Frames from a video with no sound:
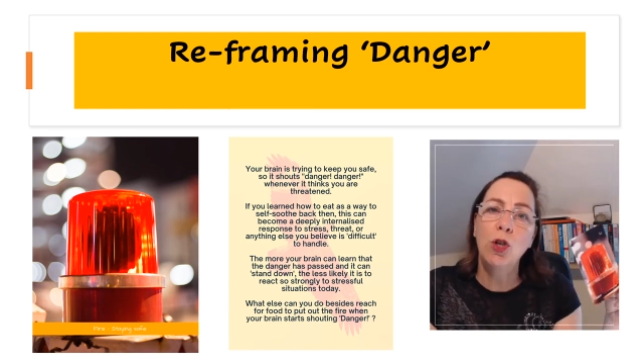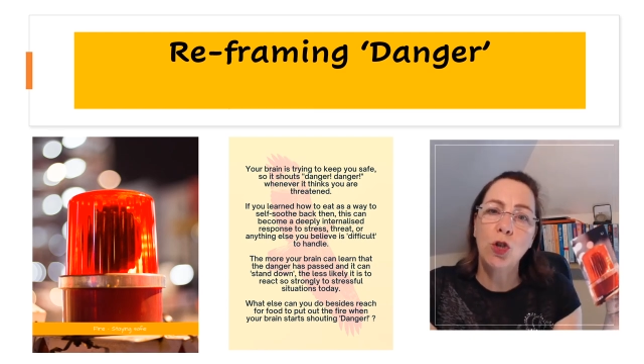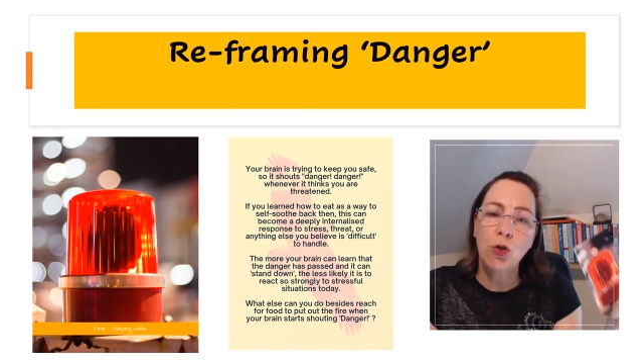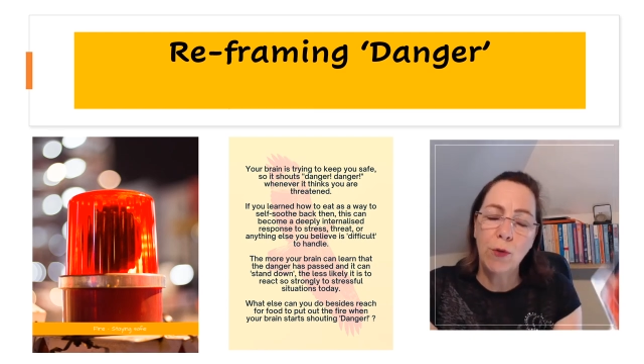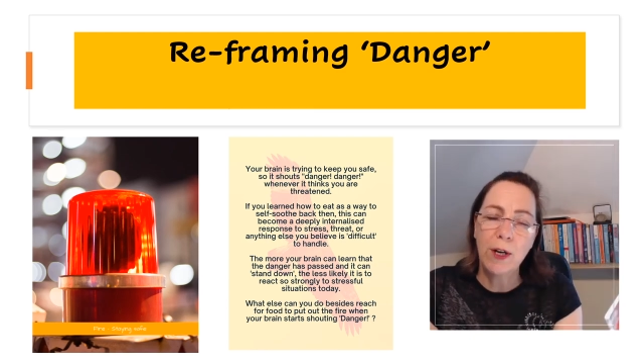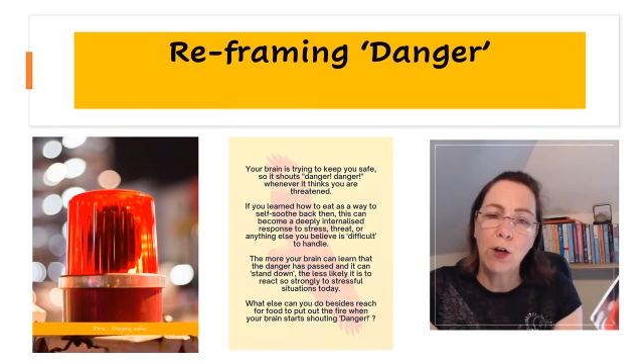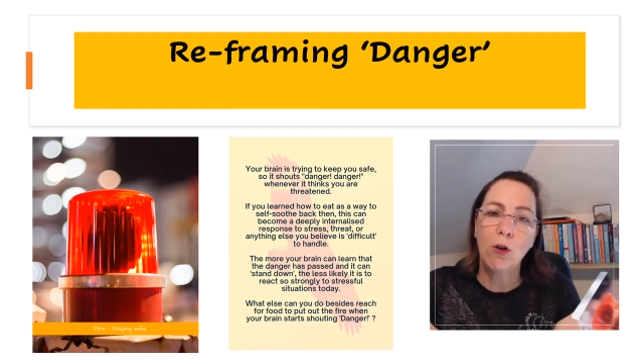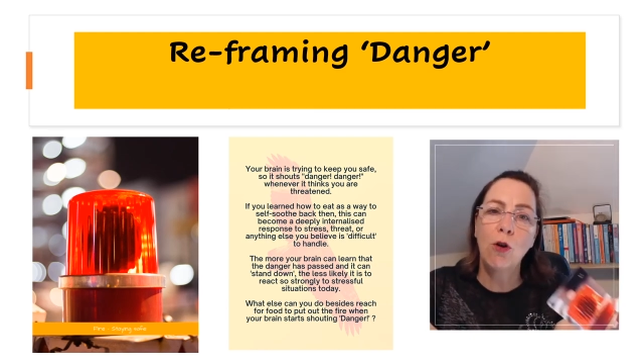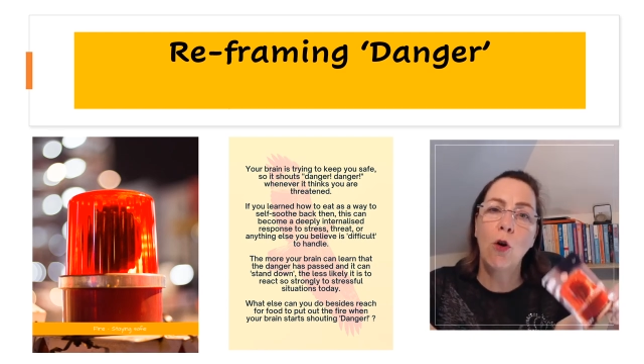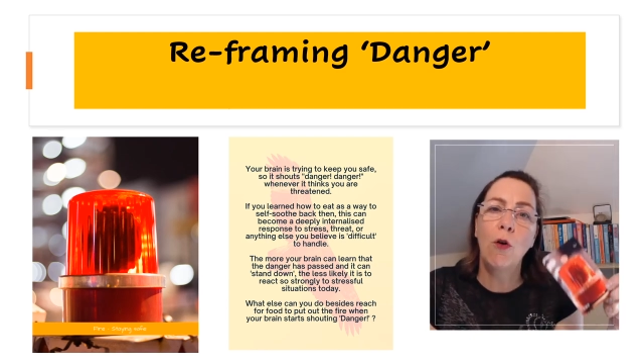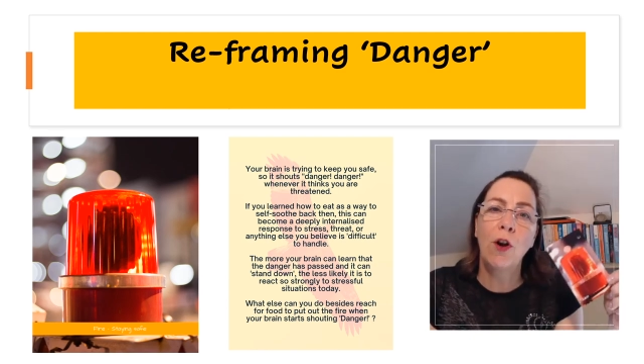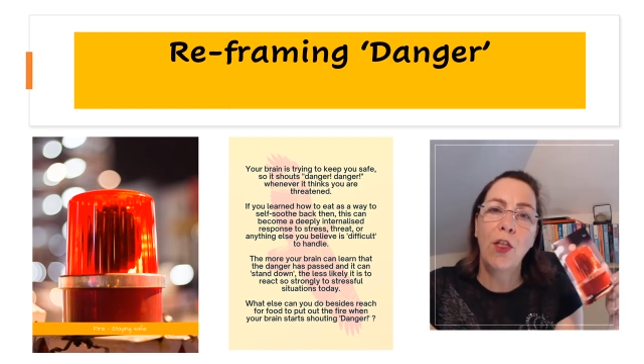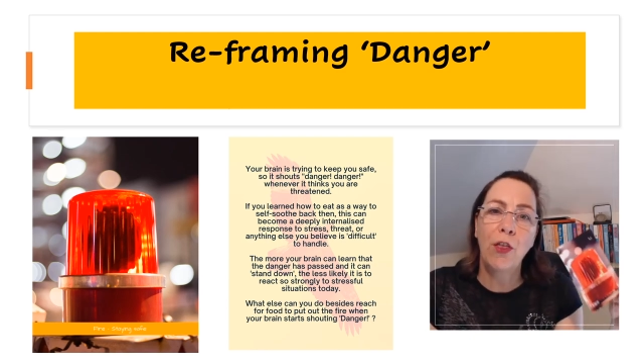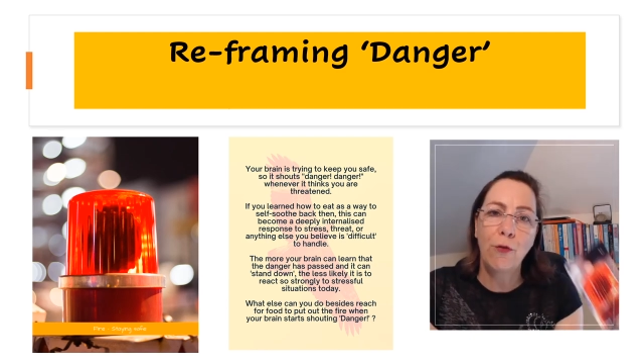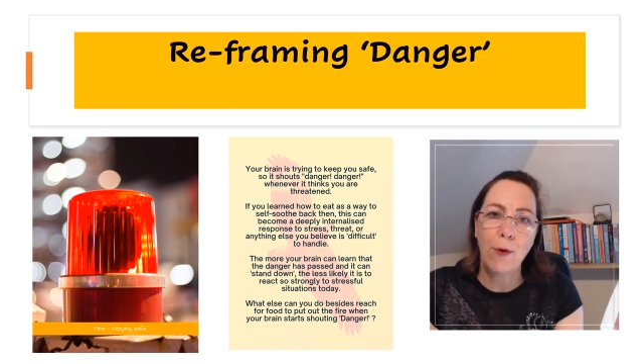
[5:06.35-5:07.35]
to a
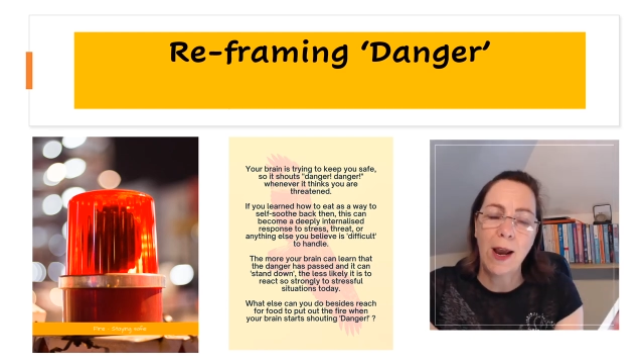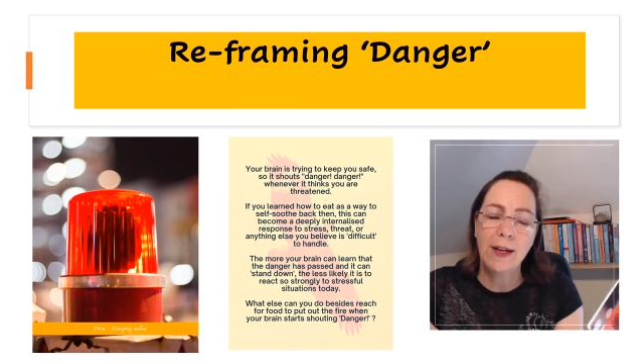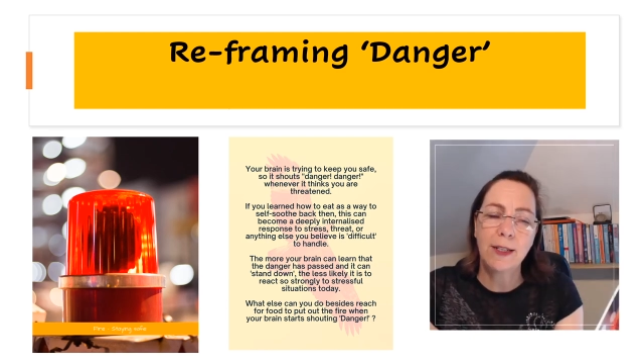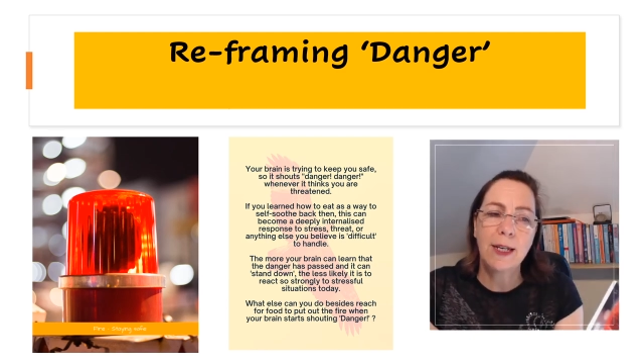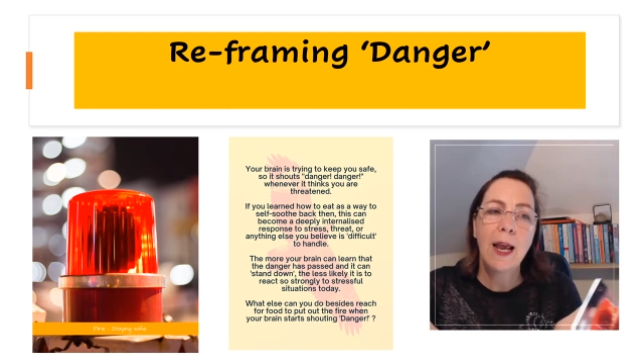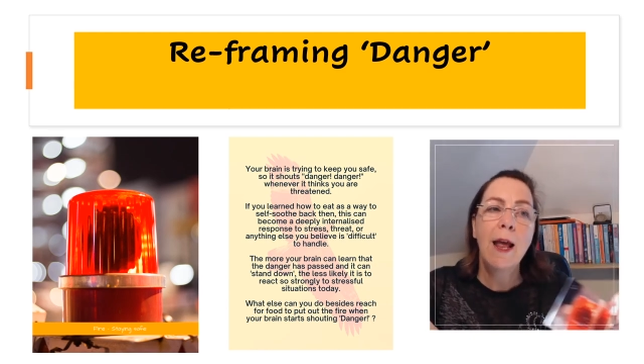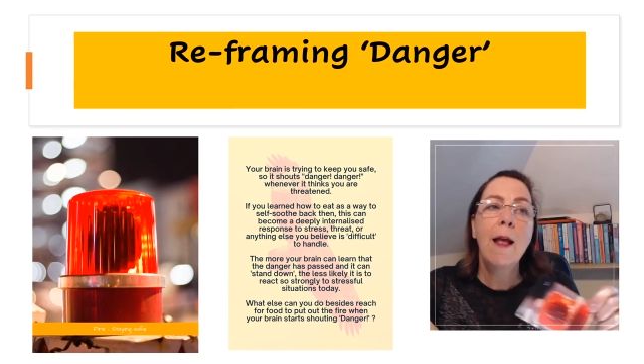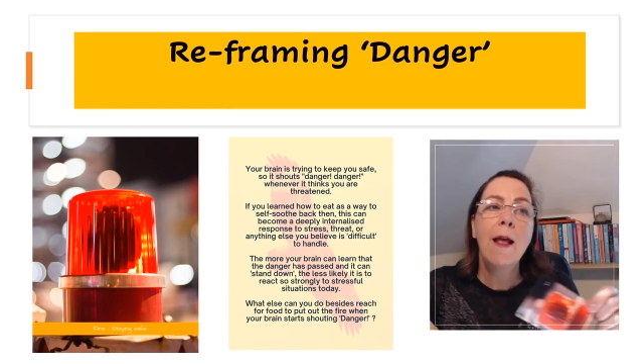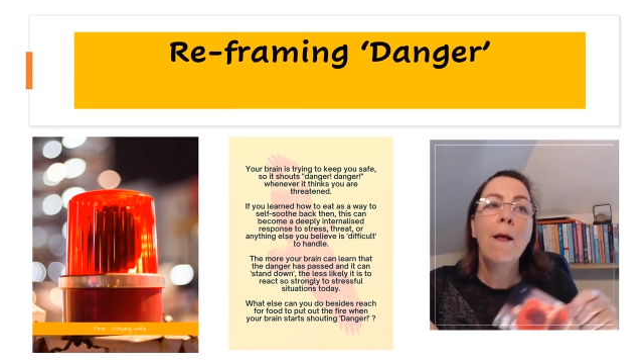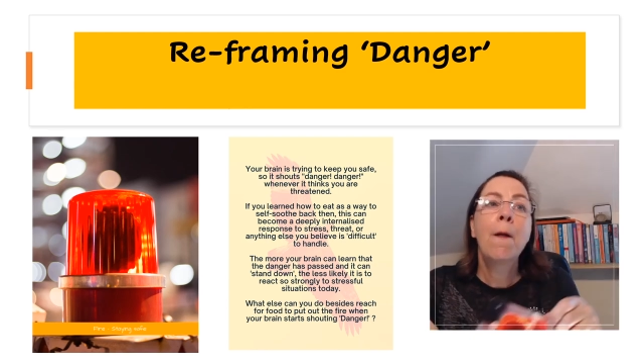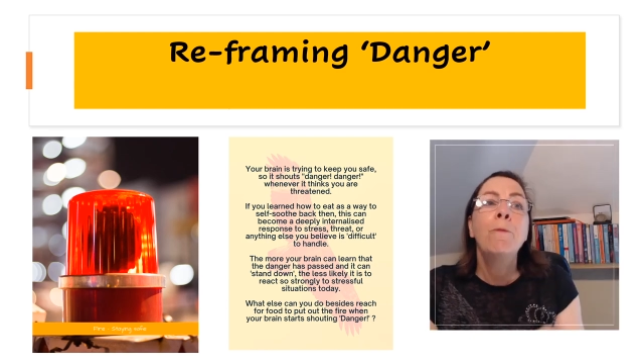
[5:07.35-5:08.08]
trigger or a threat.